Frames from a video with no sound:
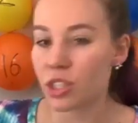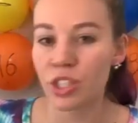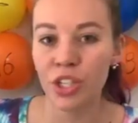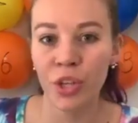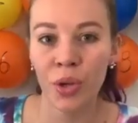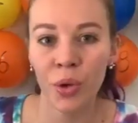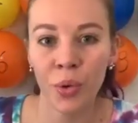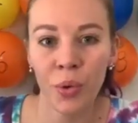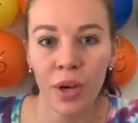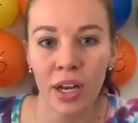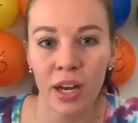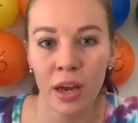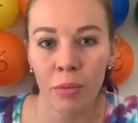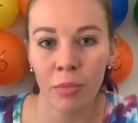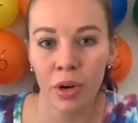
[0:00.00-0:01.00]
2
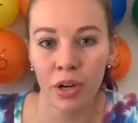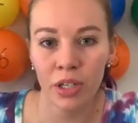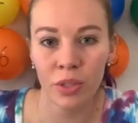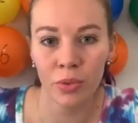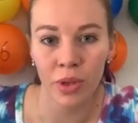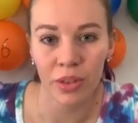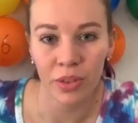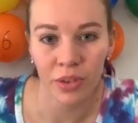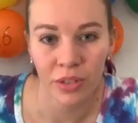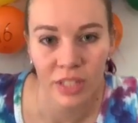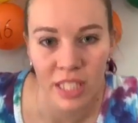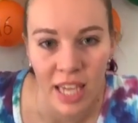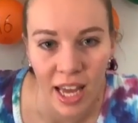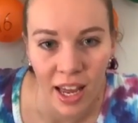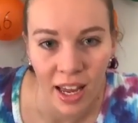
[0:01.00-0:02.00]
numbers, 1 through
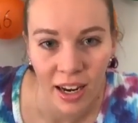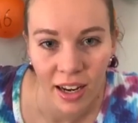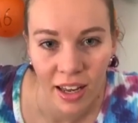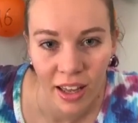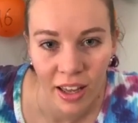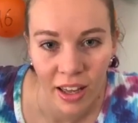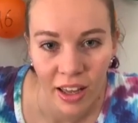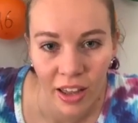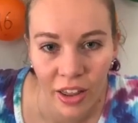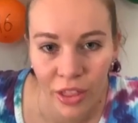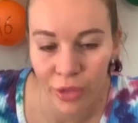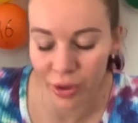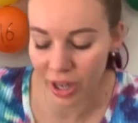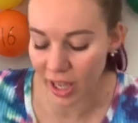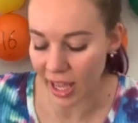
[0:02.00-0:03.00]
10,
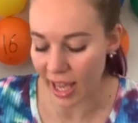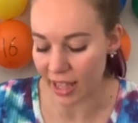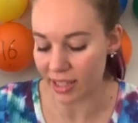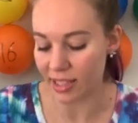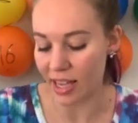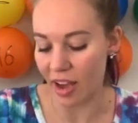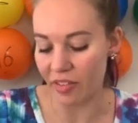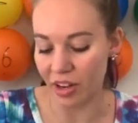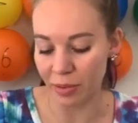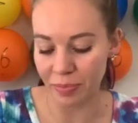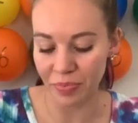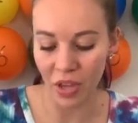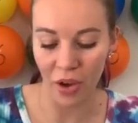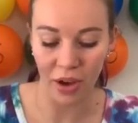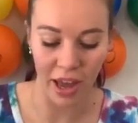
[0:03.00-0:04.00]
3 and 7.
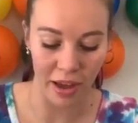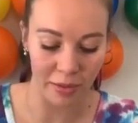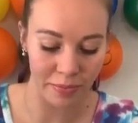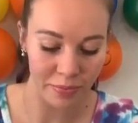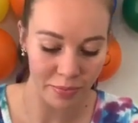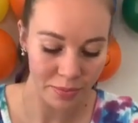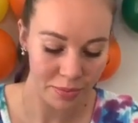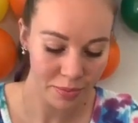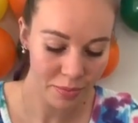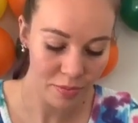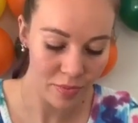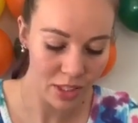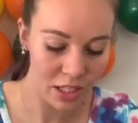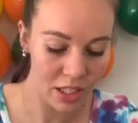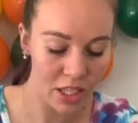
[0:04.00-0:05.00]
Okay,
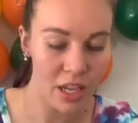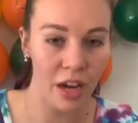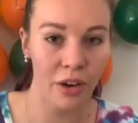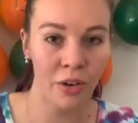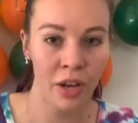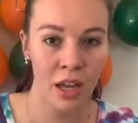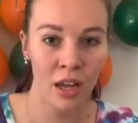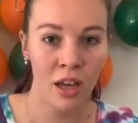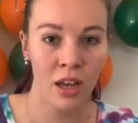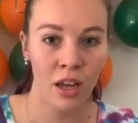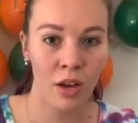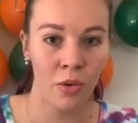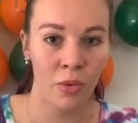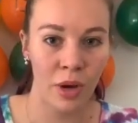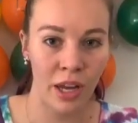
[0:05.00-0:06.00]
so
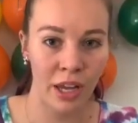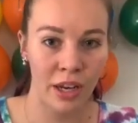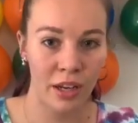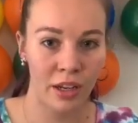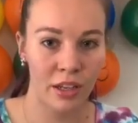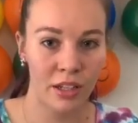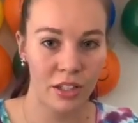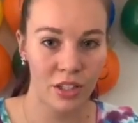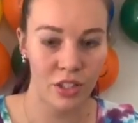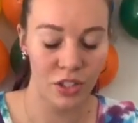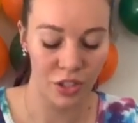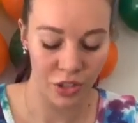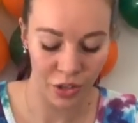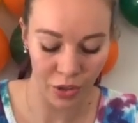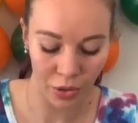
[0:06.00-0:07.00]
1,
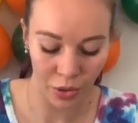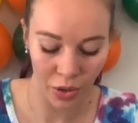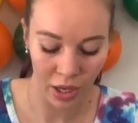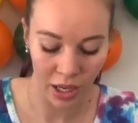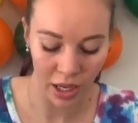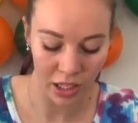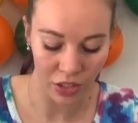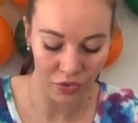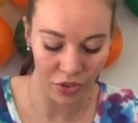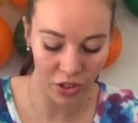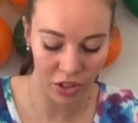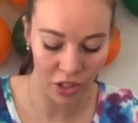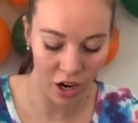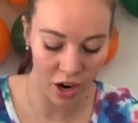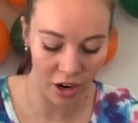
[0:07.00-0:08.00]
2, his
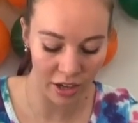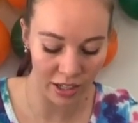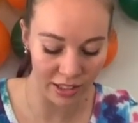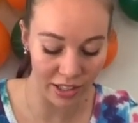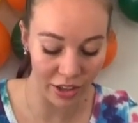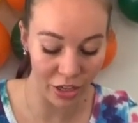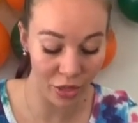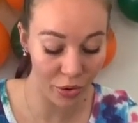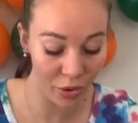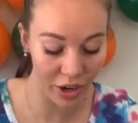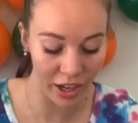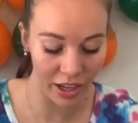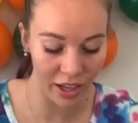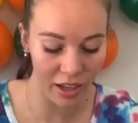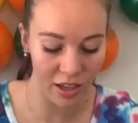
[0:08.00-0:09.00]
first card is a
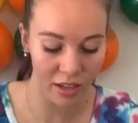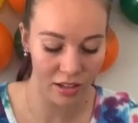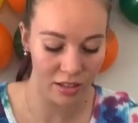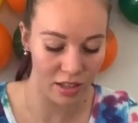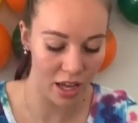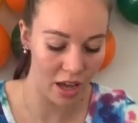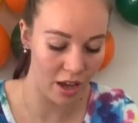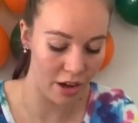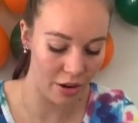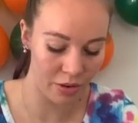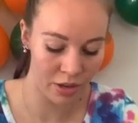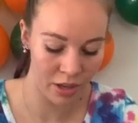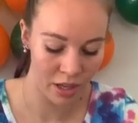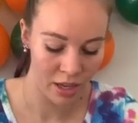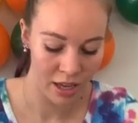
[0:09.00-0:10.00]
3,
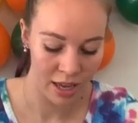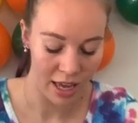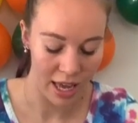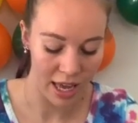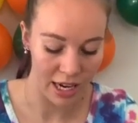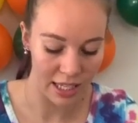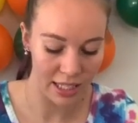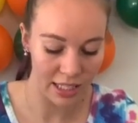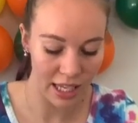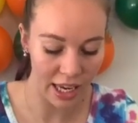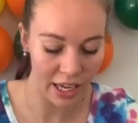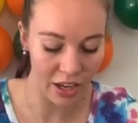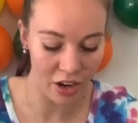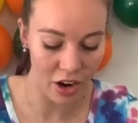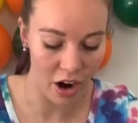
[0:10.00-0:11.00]
uh-oh, and his
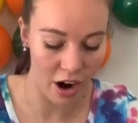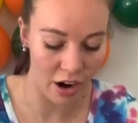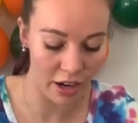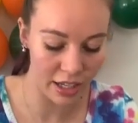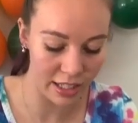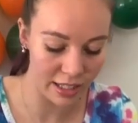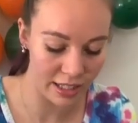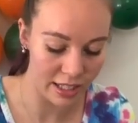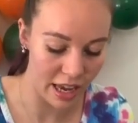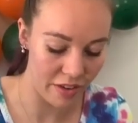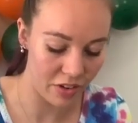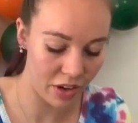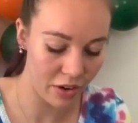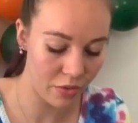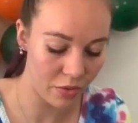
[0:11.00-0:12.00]
second card is
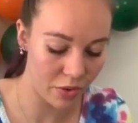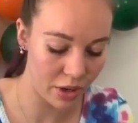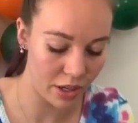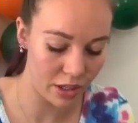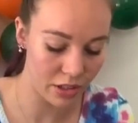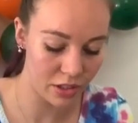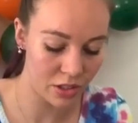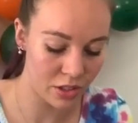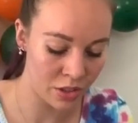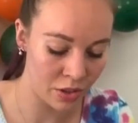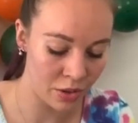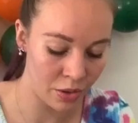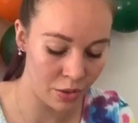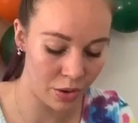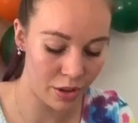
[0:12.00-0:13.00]
7. 1,
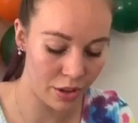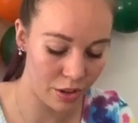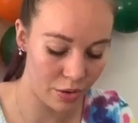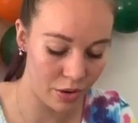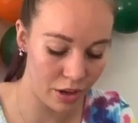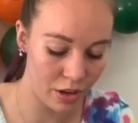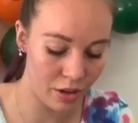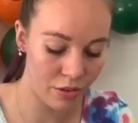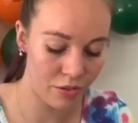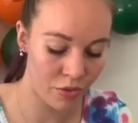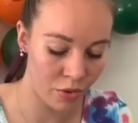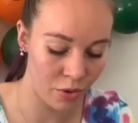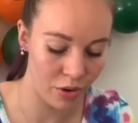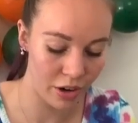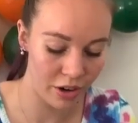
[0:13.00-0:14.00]
2, 3,
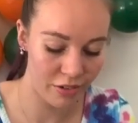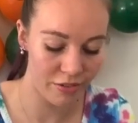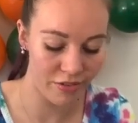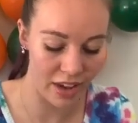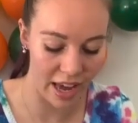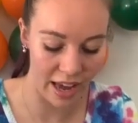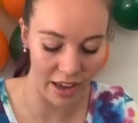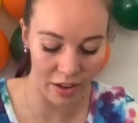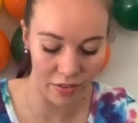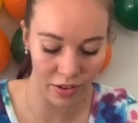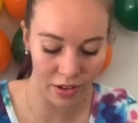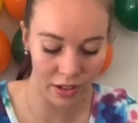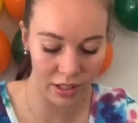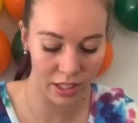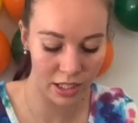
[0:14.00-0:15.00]
4,
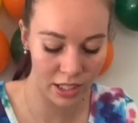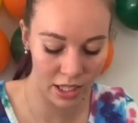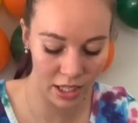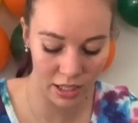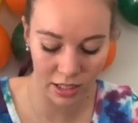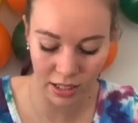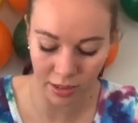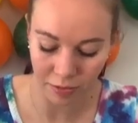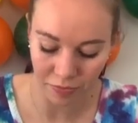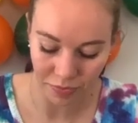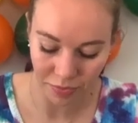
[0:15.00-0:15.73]
5, 6.